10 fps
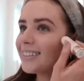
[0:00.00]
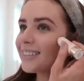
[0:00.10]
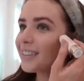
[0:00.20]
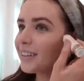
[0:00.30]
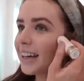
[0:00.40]

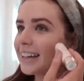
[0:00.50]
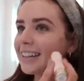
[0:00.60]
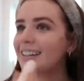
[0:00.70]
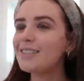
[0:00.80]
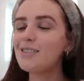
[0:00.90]
also like
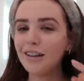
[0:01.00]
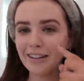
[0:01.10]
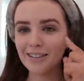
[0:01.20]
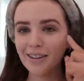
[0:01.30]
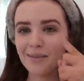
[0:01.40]

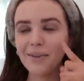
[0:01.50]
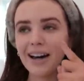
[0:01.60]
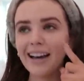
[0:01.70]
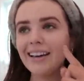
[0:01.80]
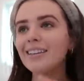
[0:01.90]
just got
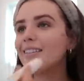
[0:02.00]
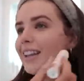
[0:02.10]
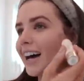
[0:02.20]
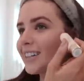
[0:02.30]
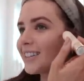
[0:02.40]
my
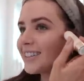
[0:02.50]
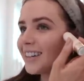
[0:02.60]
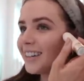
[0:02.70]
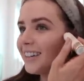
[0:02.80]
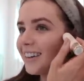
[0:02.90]
lashes
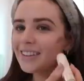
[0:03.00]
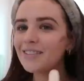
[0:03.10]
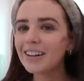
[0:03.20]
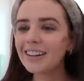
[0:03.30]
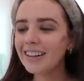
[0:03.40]
done. It's
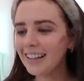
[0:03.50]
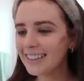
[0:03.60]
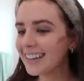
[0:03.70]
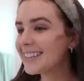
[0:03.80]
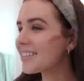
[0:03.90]
funny that he said